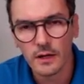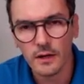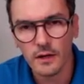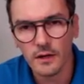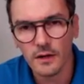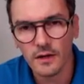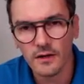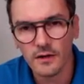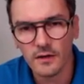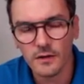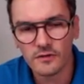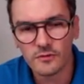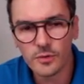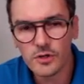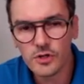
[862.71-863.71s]

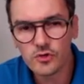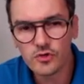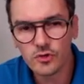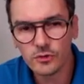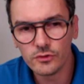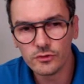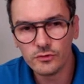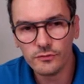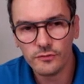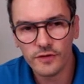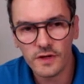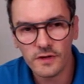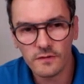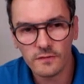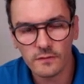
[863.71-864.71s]
It's pretty usual to
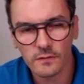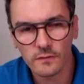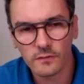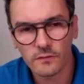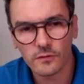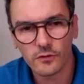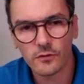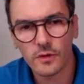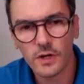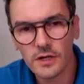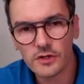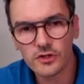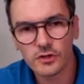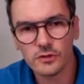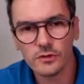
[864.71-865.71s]
face
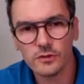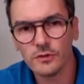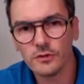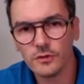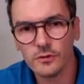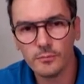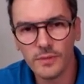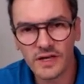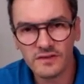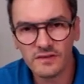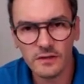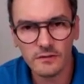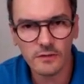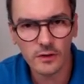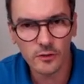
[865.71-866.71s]
storage,
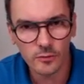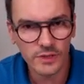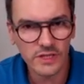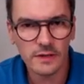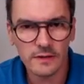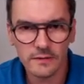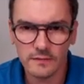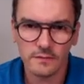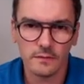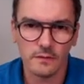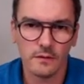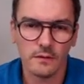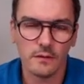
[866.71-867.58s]
massive IOPS,